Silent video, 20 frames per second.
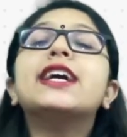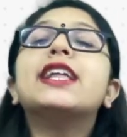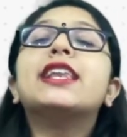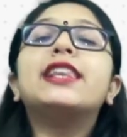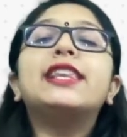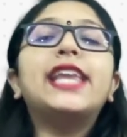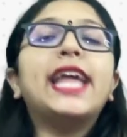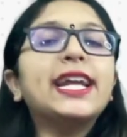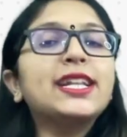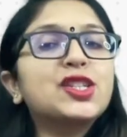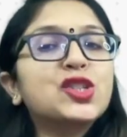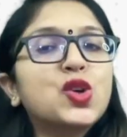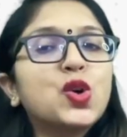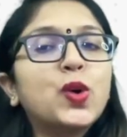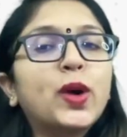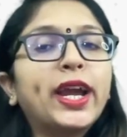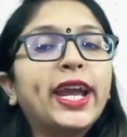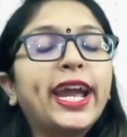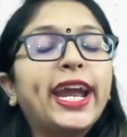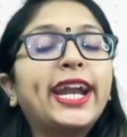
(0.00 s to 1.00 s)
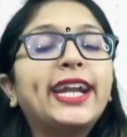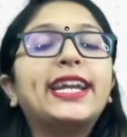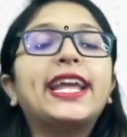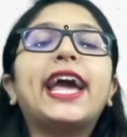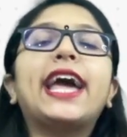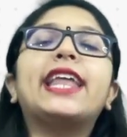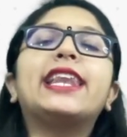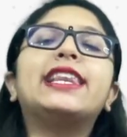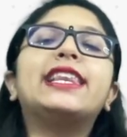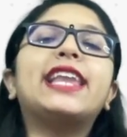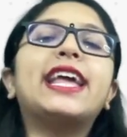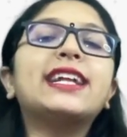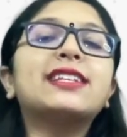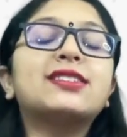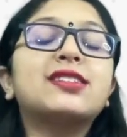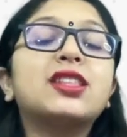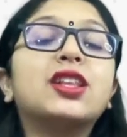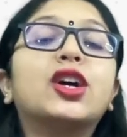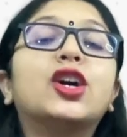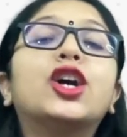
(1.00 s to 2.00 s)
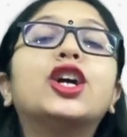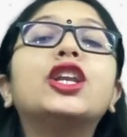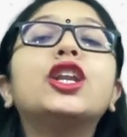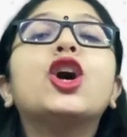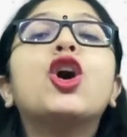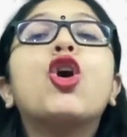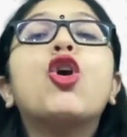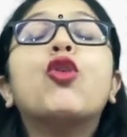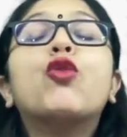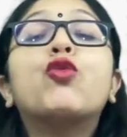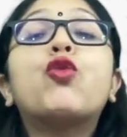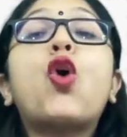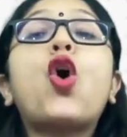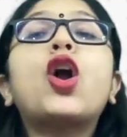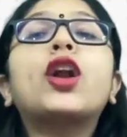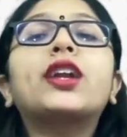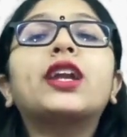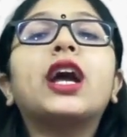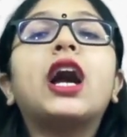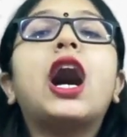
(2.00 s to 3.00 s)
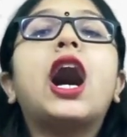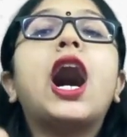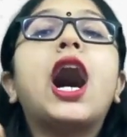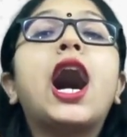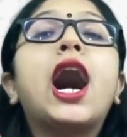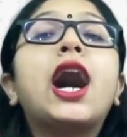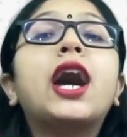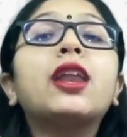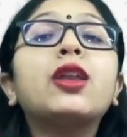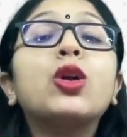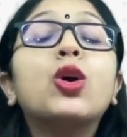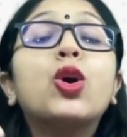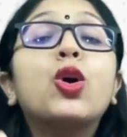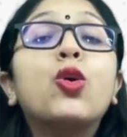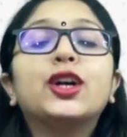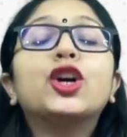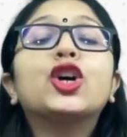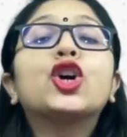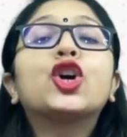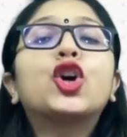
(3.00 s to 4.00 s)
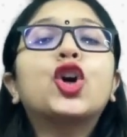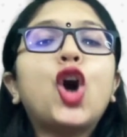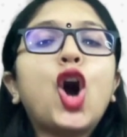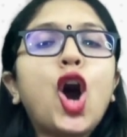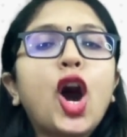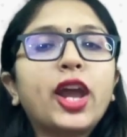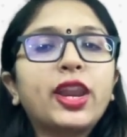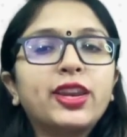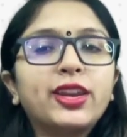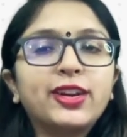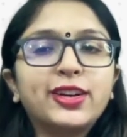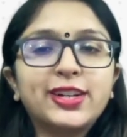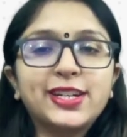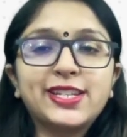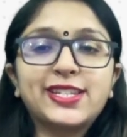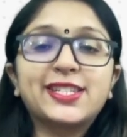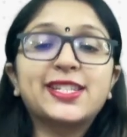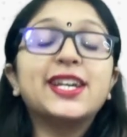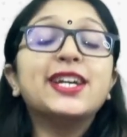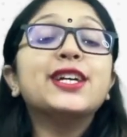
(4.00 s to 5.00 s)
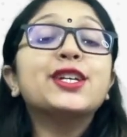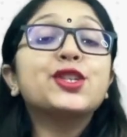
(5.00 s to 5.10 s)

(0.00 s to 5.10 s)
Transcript: Let's go ahead and let's learn what are corners.